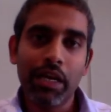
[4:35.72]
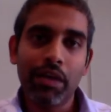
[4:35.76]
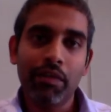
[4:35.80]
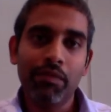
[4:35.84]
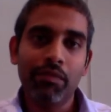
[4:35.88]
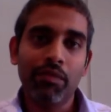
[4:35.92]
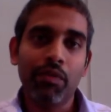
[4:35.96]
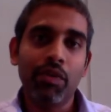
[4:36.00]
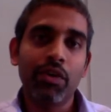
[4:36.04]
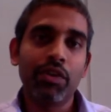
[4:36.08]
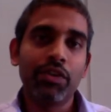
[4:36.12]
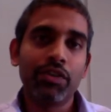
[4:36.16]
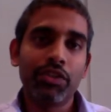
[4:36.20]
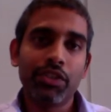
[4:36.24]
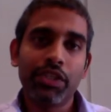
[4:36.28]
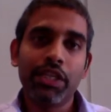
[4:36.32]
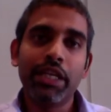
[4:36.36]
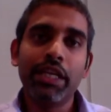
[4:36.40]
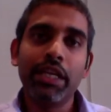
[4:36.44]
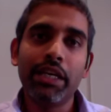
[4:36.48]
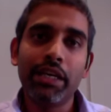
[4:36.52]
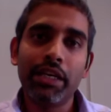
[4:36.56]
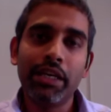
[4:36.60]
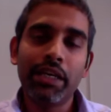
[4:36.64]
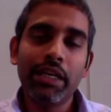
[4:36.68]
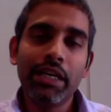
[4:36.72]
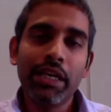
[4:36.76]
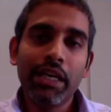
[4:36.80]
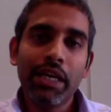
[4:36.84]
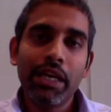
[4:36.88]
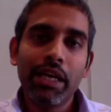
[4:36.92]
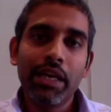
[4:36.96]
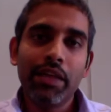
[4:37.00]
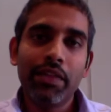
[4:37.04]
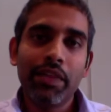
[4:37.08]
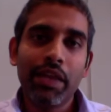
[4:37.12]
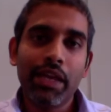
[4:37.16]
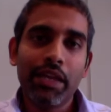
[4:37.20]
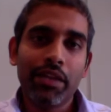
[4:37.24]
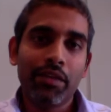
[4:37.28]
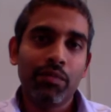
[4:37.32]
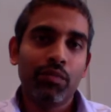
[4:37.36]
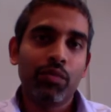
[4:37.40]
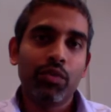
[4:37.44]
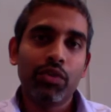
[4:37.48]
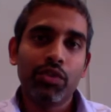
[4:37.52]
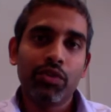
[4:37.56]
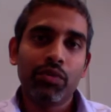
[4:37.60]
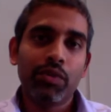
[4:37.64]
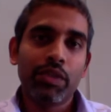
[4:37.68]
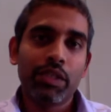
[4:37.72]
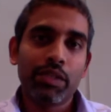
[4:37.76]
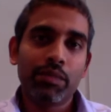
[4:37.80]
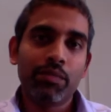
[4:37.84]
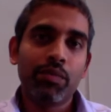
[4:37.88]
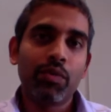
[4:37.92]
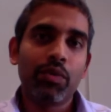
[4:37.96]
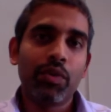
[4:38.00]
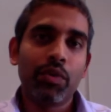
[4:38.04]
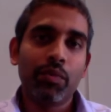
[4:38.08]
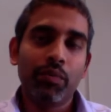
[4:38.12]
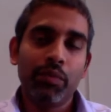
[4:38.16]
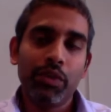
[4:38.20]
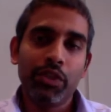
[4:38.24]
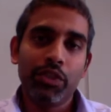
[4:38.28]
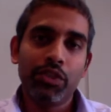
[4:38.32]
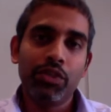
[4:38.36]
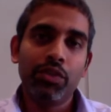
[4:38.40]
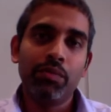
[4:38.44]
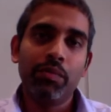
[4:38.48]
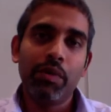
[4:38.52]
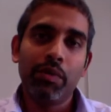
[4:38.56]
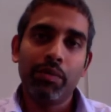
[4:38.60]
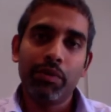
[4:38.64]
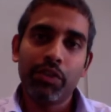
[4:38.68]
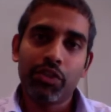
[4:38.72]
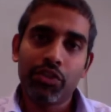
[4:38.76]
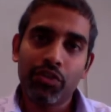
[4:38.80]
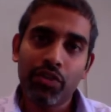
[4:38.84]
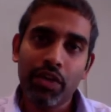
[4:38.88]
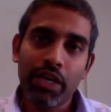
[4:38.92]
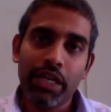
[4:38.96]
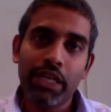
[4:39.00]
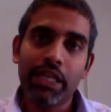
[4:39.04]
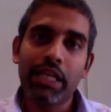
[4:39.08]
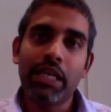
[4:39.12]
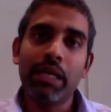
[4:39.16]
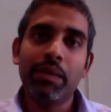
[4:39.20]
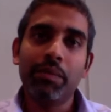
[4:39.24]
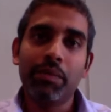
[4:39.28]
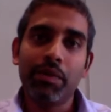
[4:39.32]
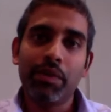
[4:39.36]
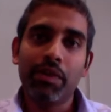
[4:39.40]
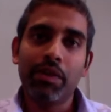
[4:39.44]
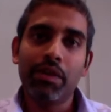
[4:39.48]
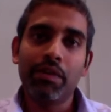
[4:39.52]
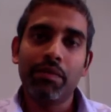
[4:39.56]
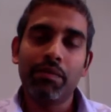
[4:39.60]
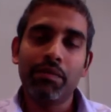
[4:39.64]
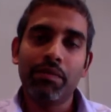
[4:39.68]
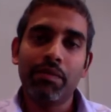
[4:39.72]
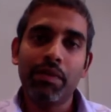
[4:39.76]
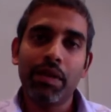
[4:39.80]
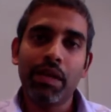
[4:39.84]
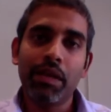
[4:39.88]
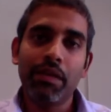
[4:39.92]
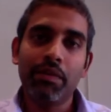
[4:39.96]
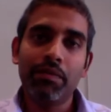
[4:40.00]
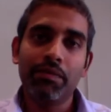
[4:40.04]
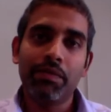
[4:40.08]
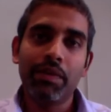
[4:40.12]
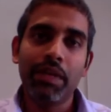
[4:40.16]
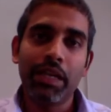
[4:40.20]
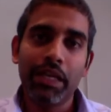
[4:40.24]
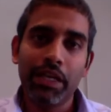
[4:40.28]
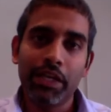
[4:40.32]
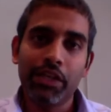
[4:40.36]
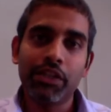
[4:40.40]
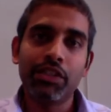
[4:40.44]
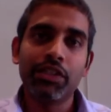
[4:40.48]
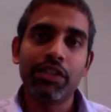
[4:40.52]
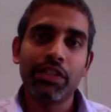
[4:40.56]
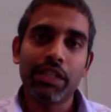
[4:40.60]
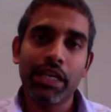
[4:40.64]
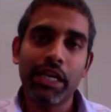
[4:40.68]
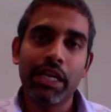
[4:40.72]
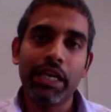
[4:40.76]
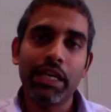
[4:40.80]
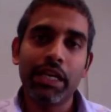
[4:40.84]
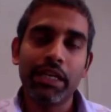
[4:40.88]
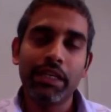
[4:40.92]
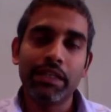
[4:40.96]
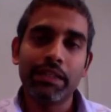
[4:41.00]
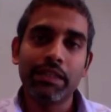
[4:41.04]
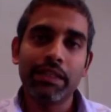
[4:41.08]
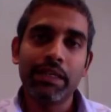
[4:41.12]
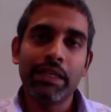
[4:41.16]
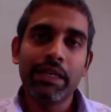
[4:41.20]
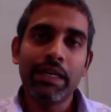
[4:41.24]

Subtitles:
volunteer that and want to explore it, we do, but we try and keep it in a fairly contained